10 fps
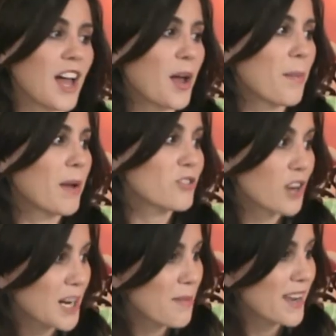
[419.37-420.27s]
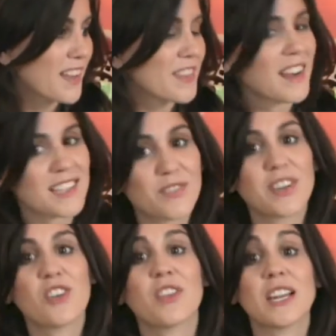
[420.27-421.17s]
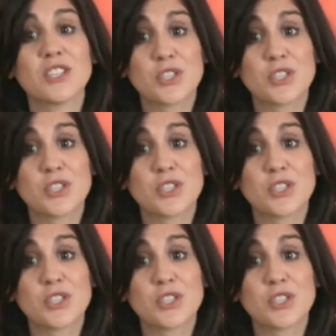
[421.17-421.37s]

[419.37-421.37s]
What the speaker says: I will try to make it the next video that I